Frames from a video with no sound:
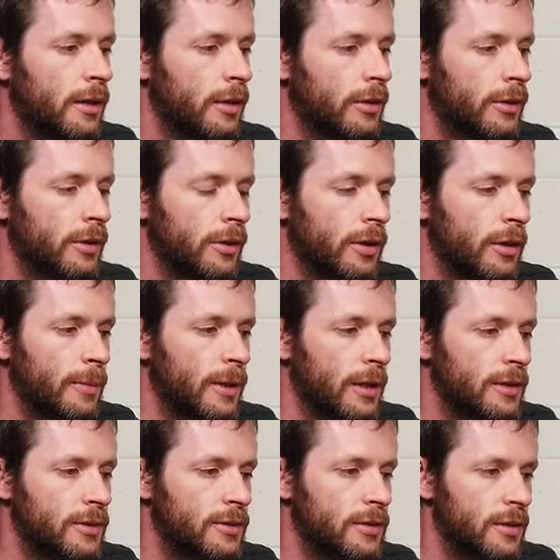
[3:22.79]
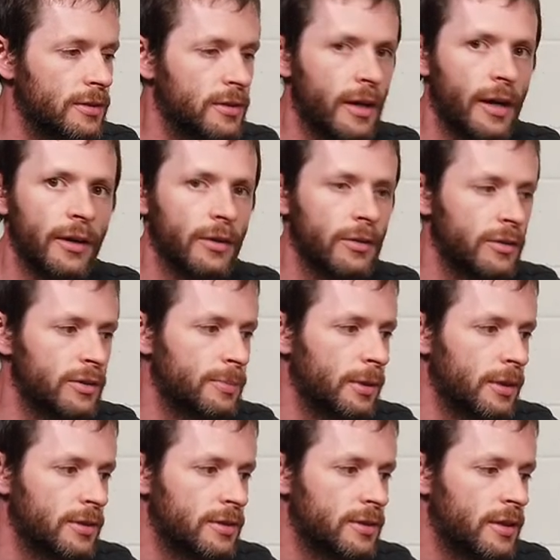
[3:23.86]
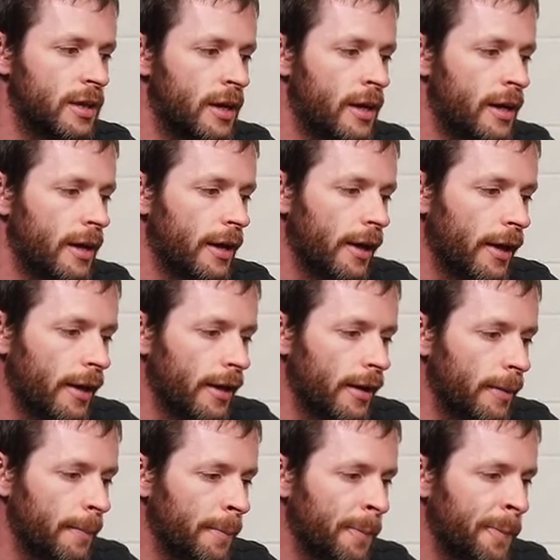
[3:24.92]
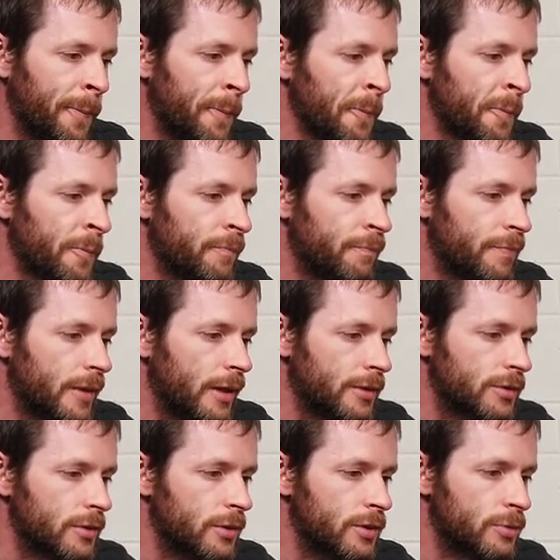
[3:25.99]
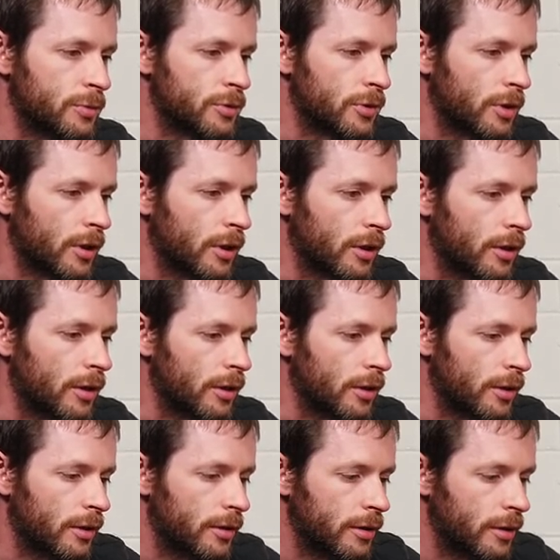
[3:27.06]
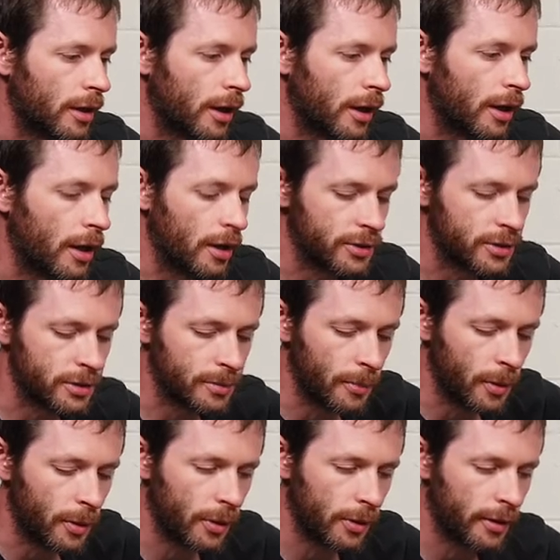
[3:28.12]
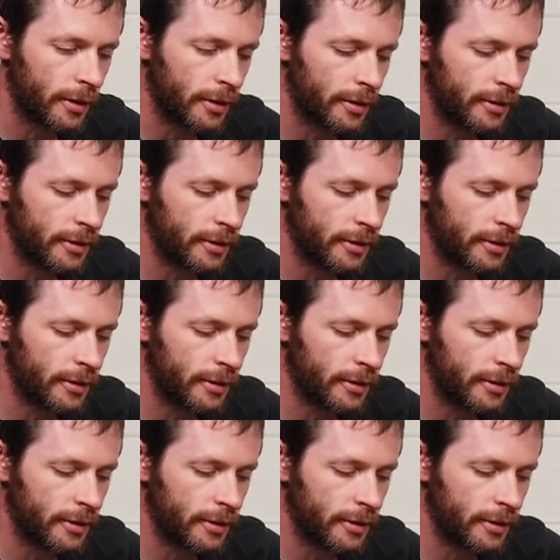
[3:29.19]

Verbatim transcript: the early bays as they had on the splits. Um, yeah, so these ones are a lot smaller